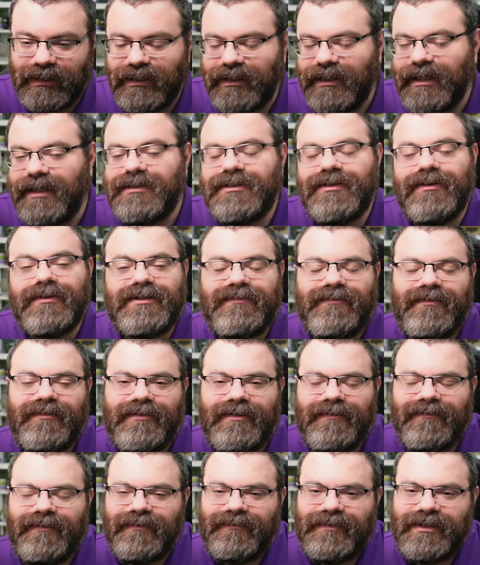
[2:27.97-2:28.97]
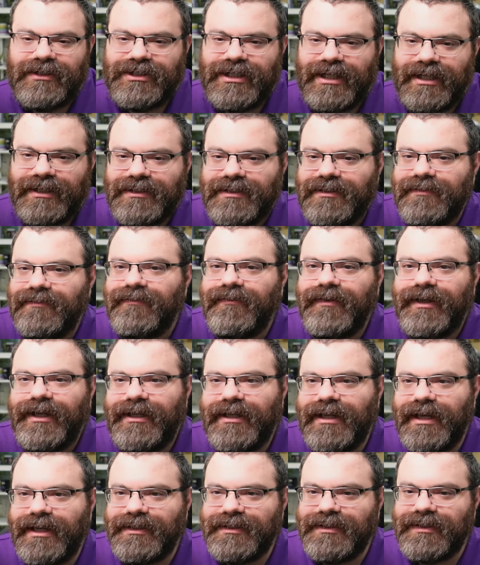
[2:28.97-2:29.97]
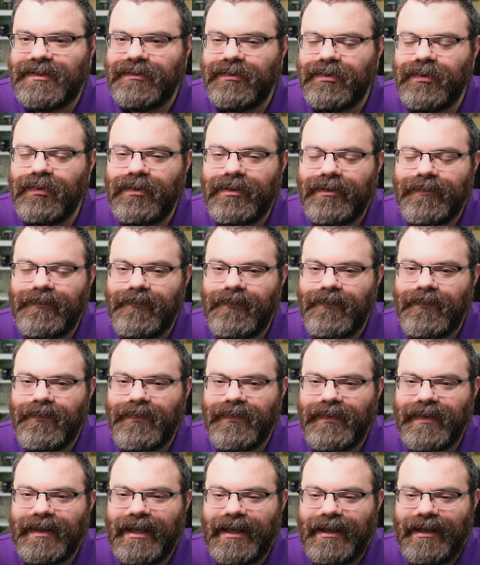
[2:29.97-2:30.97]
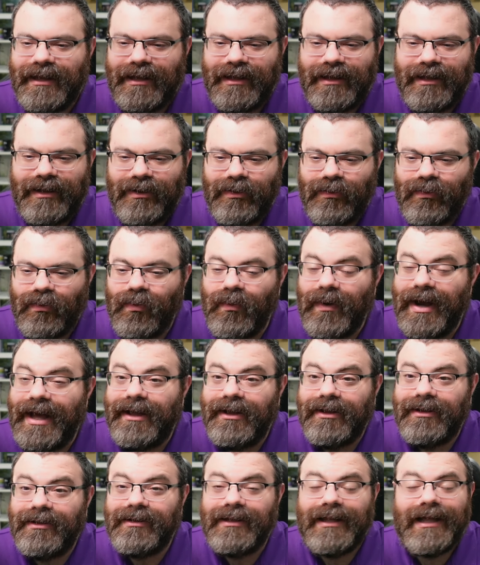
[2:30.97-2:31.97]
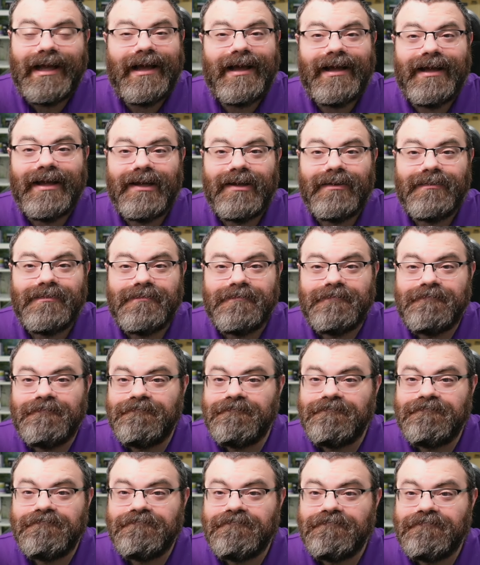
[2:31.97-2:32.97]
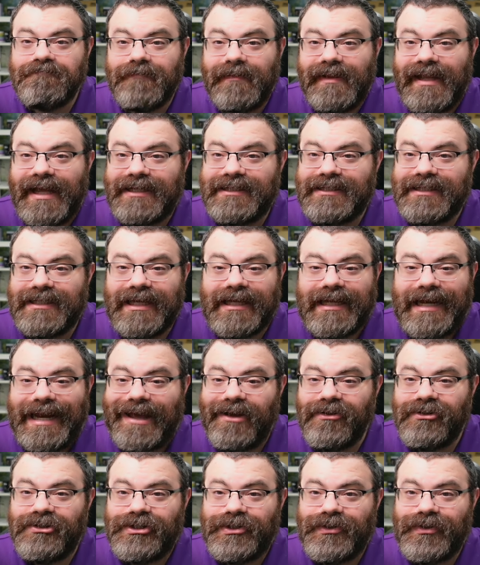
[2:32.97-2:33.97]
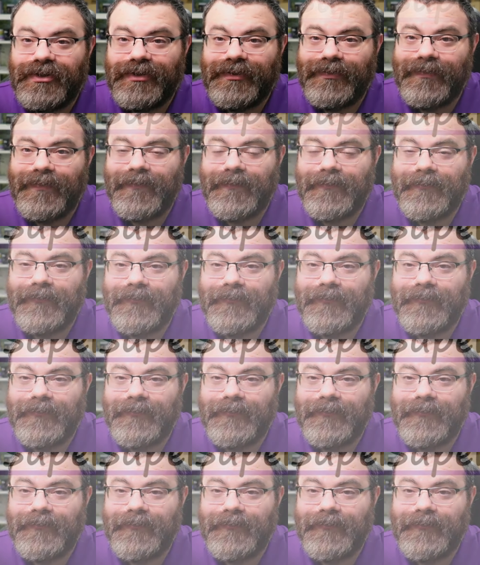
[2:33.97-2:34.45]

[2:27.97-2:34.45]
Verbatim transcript: And so it's 50-50 chance. Very nice. Cool. Well, um, that's it. How'd you do?